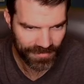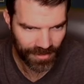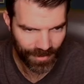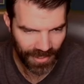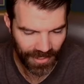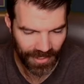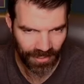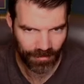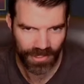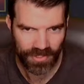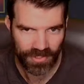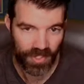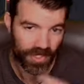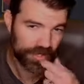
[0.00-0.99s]
summoning here
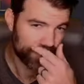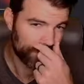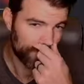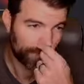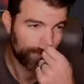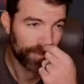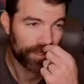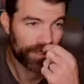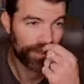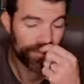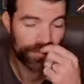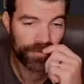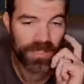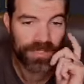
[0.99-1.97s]
because I also need
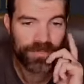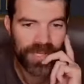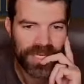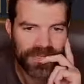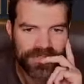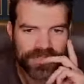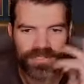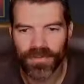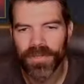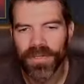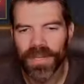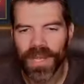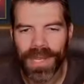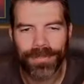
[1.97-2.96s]
fighters really bad. So
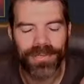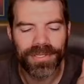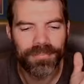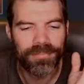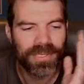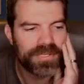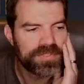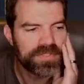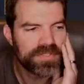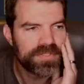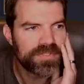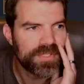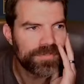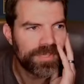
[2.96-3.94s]
I'm probably better
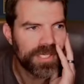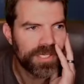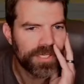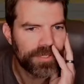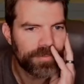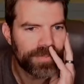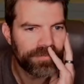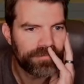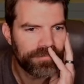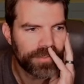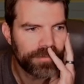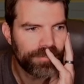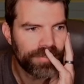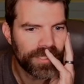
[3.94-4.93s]
summoning here on my
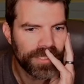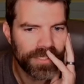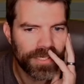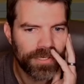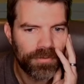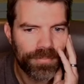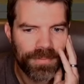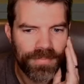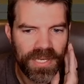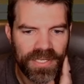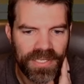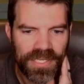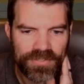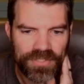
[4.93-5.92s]
free-to-play account. My main
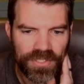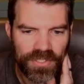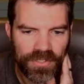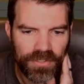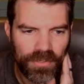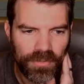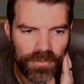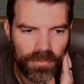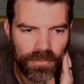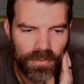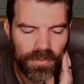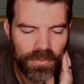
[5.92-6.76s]
account's going to go